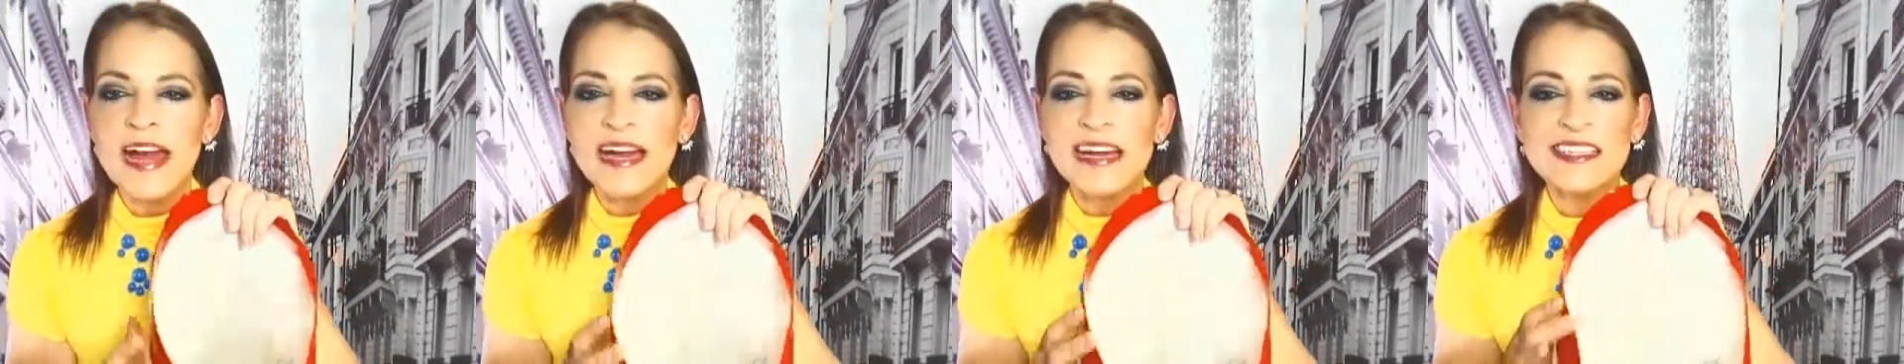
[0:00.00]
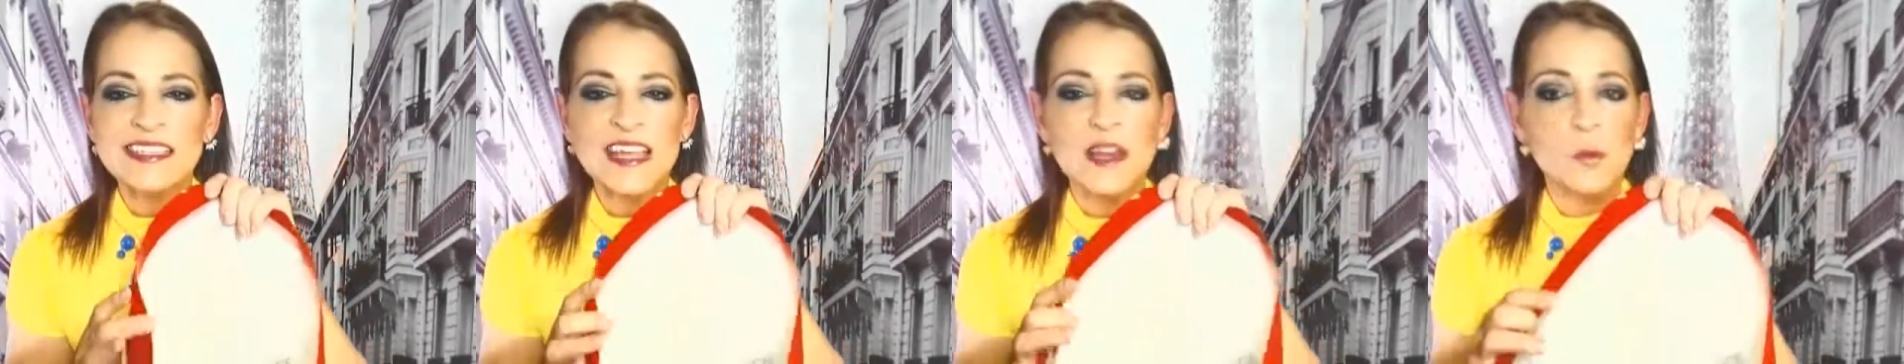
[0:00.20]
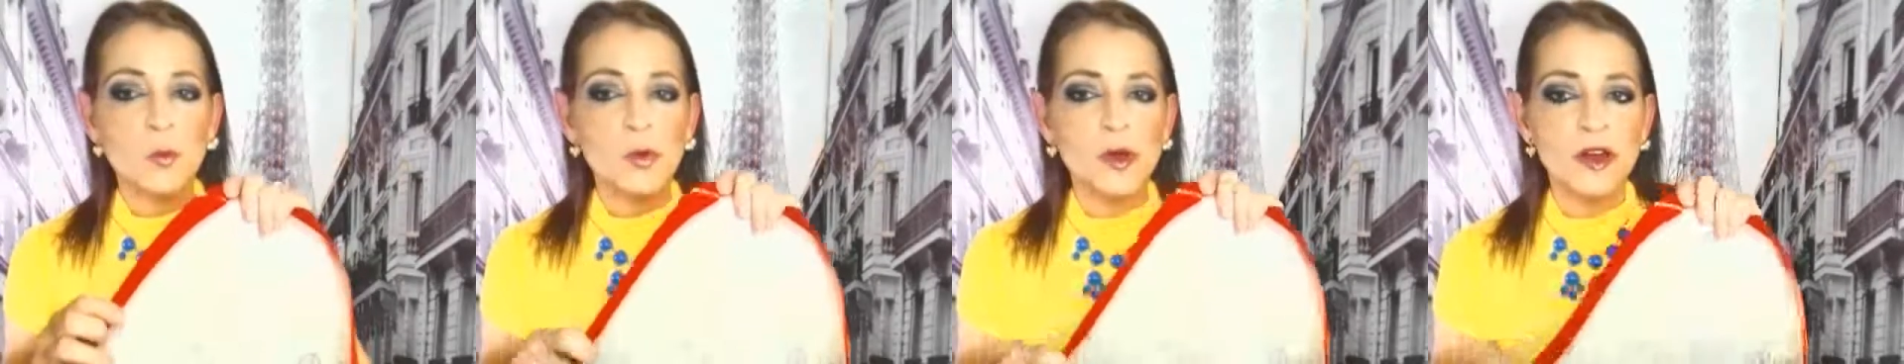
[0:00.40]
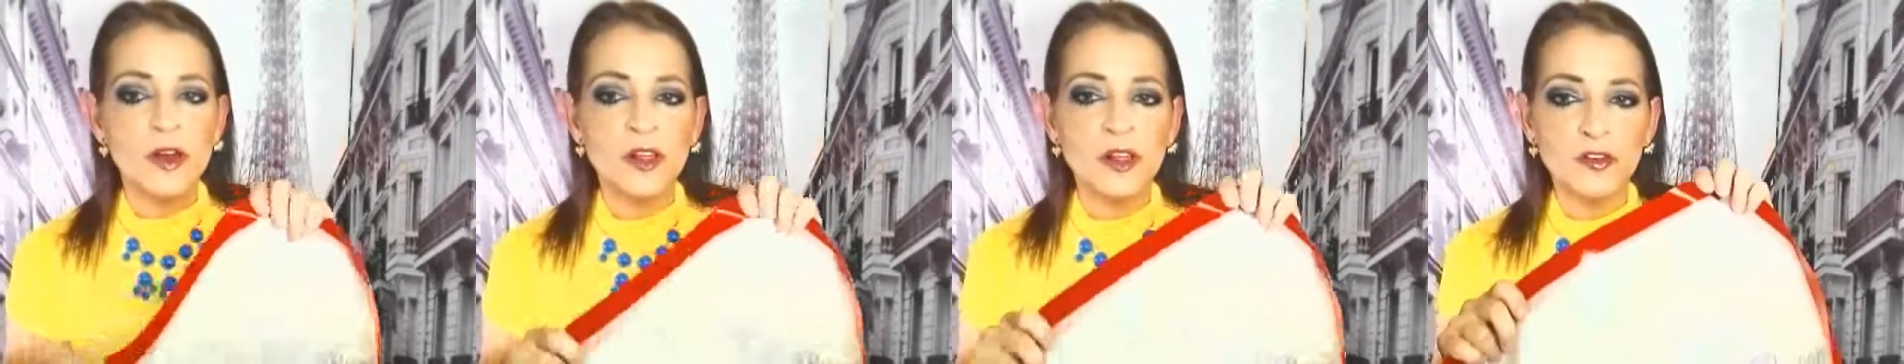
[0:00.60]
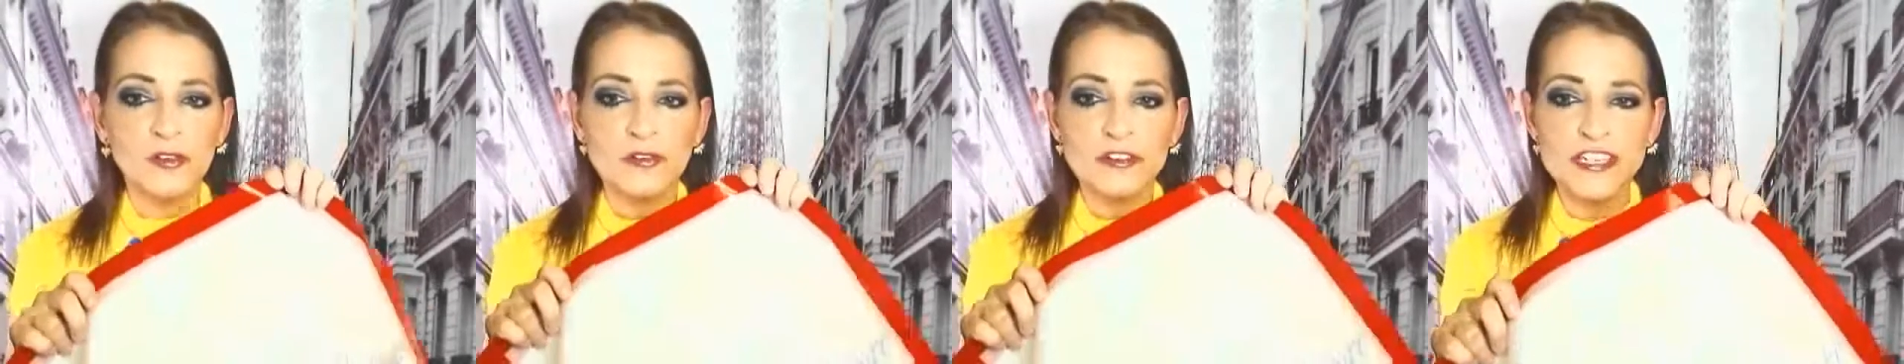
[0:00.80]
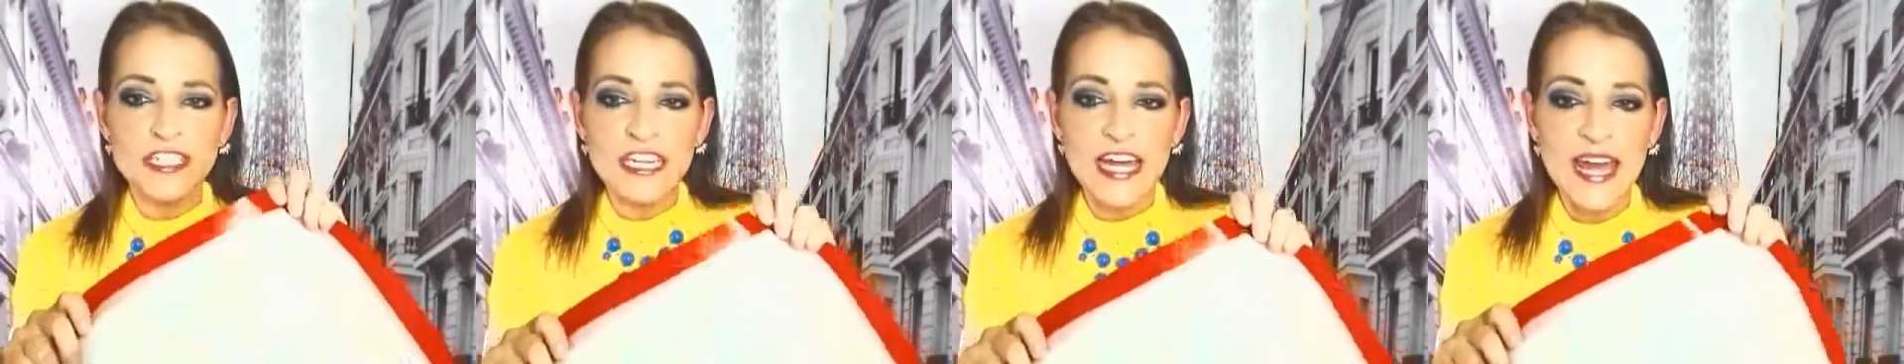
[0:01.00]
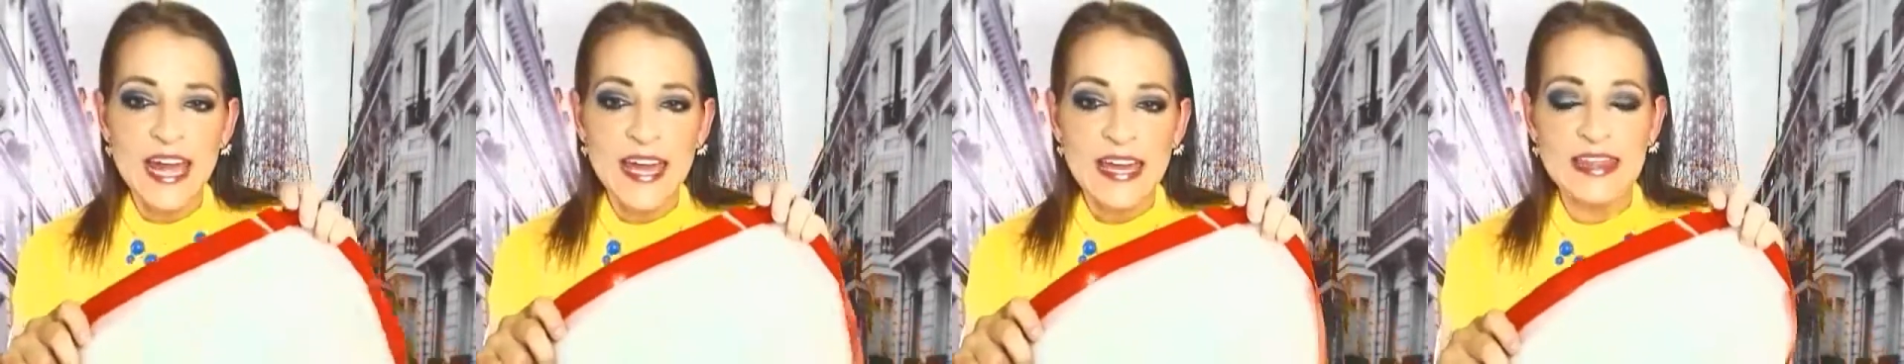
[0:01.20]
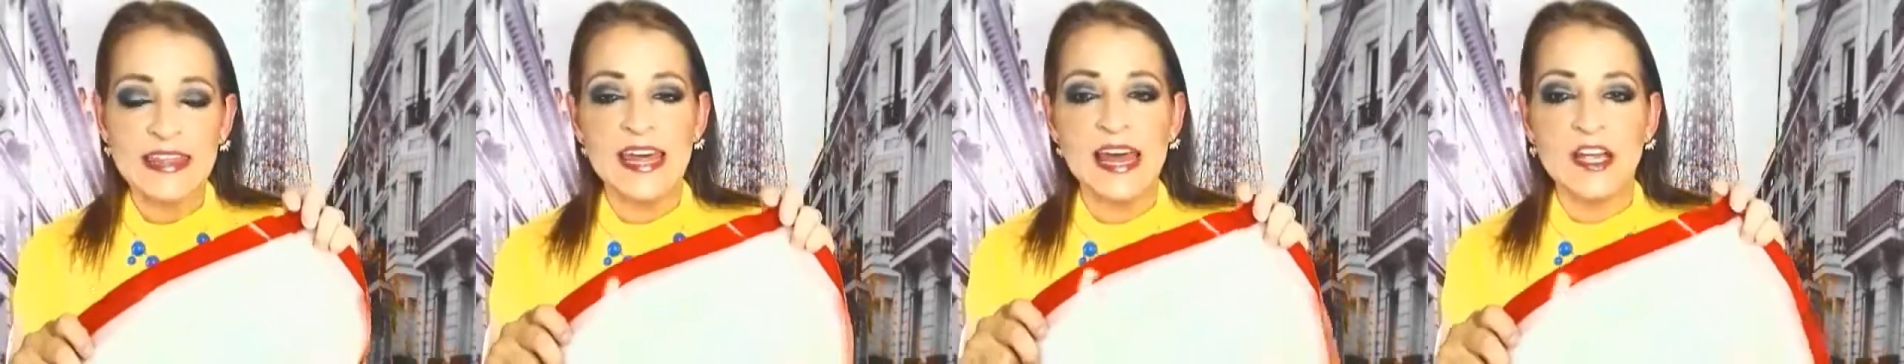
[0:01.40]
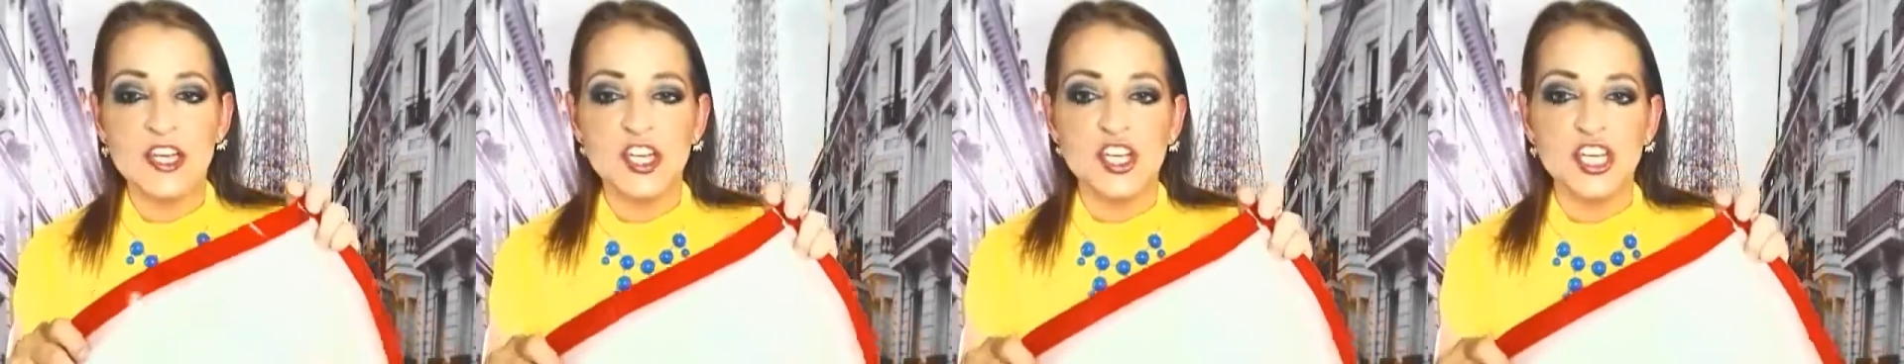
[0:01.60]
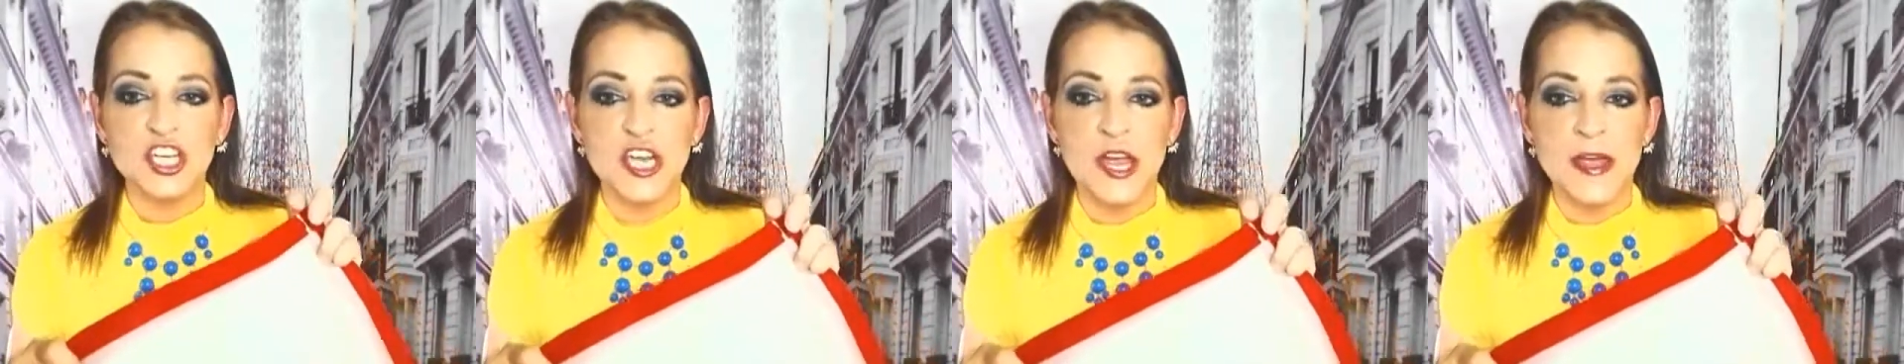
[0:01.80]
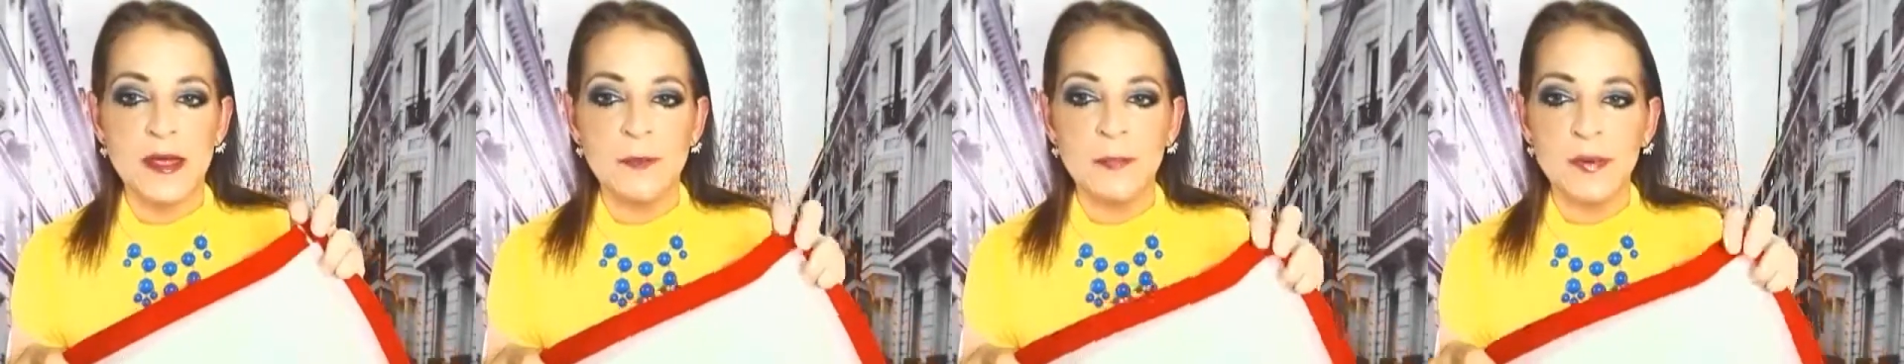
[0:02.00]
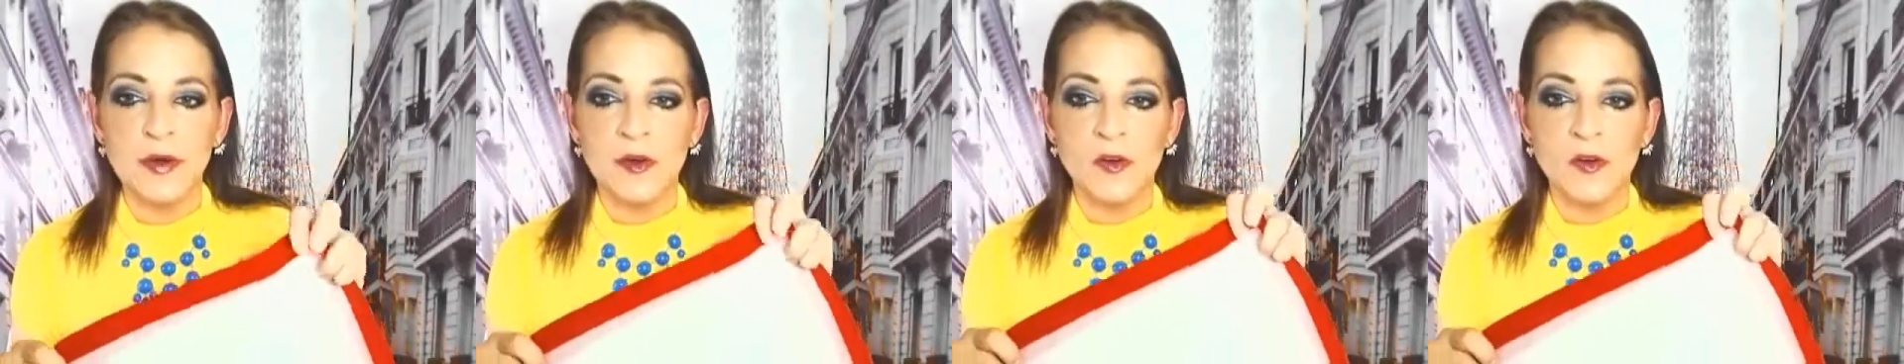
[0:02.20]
because they will retain that shape